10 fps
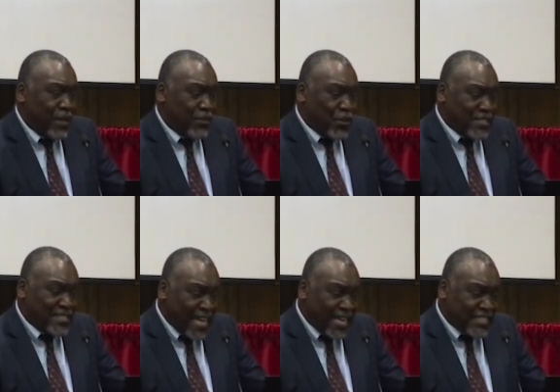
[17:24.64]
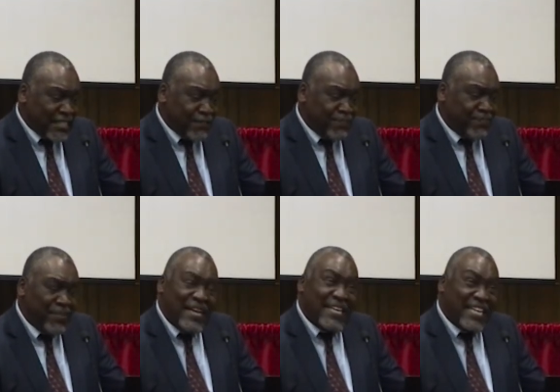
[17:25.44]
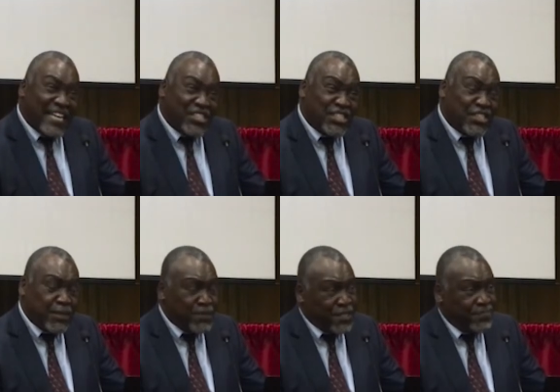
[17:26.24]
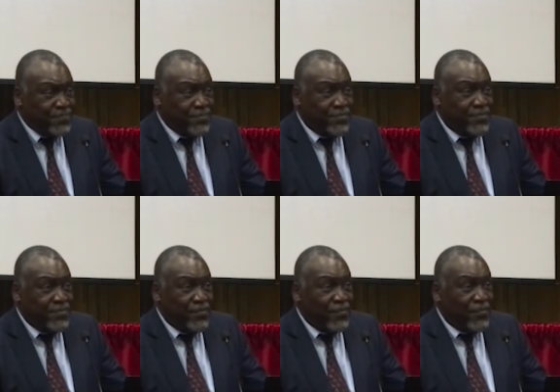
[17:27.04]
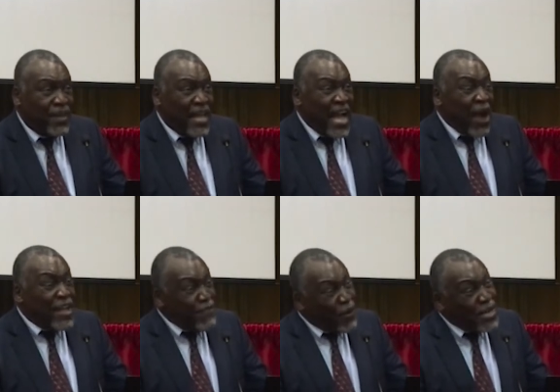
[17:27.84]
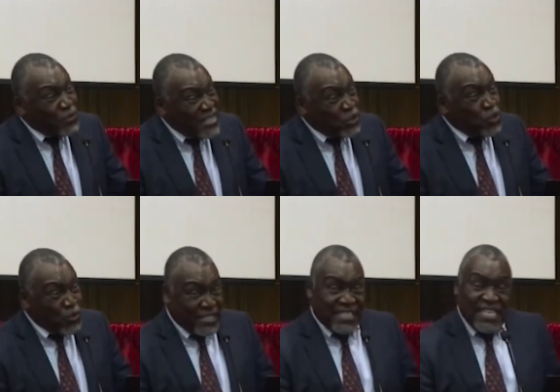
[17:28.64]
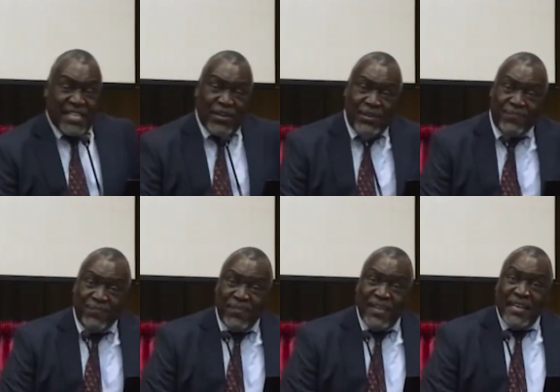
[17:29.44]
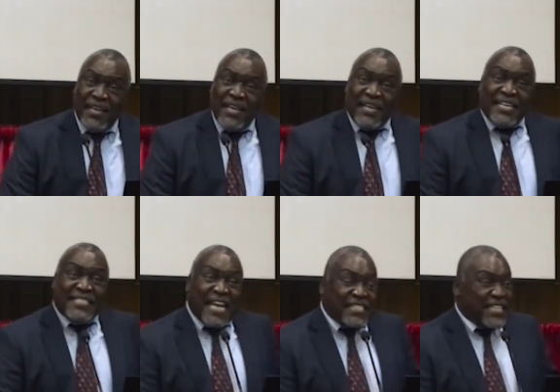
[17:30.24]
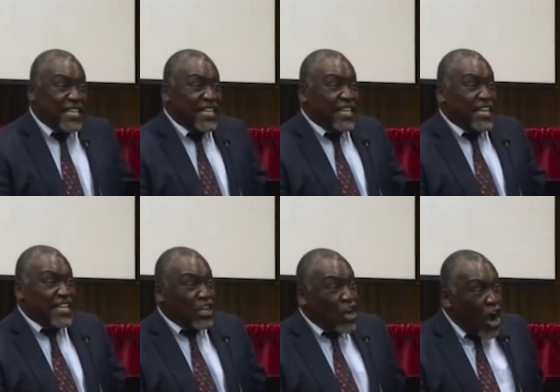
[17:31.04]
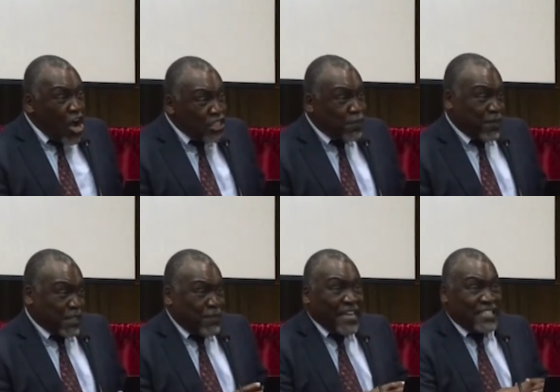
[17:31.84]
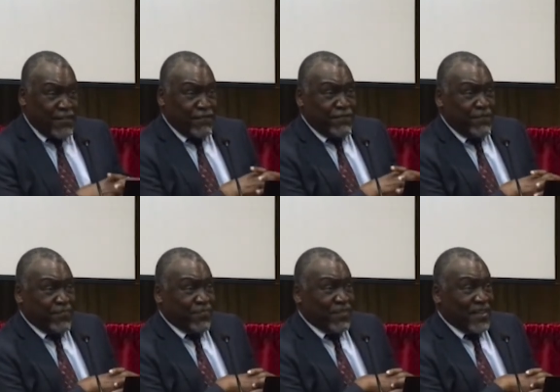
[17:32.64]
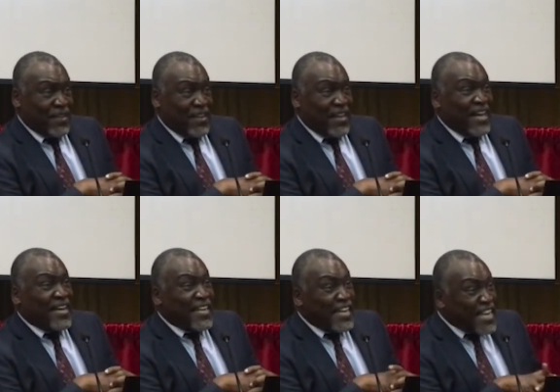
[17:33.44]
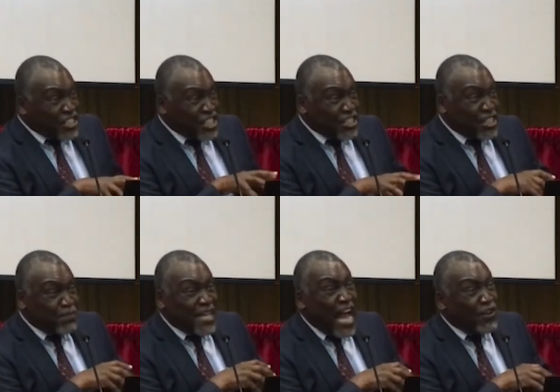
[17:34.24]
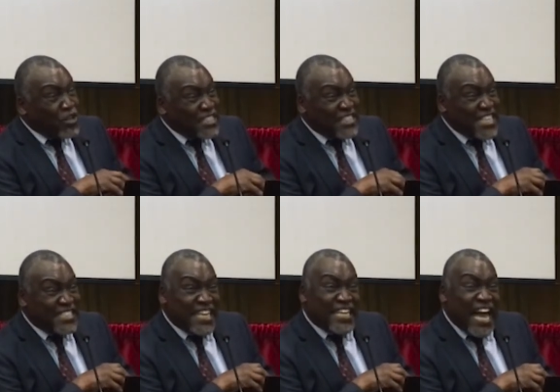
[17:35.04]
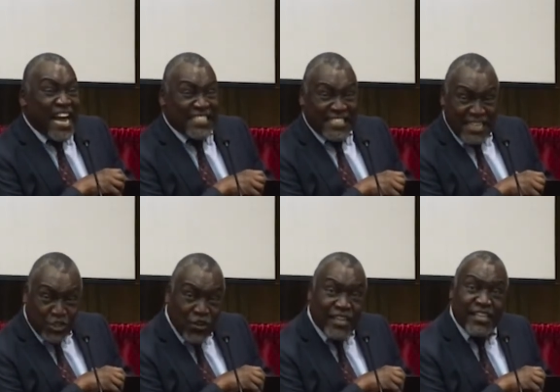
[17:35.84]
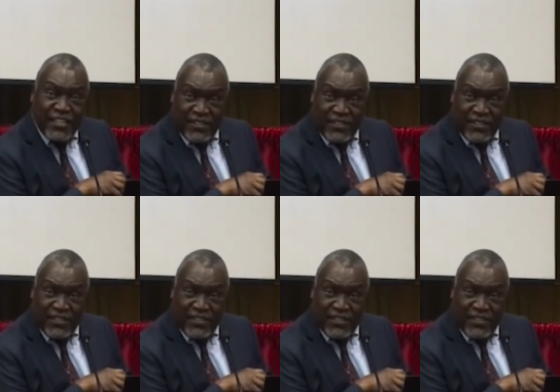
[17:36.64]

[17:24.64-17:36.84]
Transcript: those negative relationships. However, what we do see is that in God's perspective, relationships are not just an accessory.